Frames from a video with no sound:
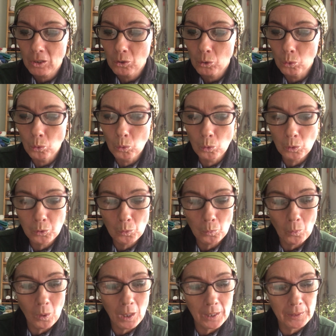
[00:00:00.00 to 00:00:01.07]
All the
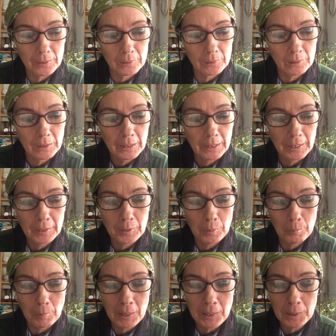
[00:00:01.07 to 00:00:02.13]
while, in the
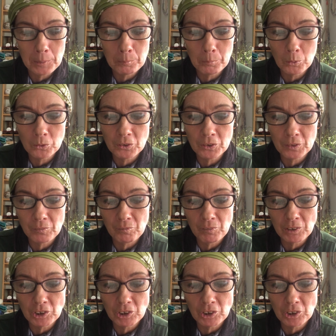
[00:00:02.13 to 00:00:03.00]
main body of the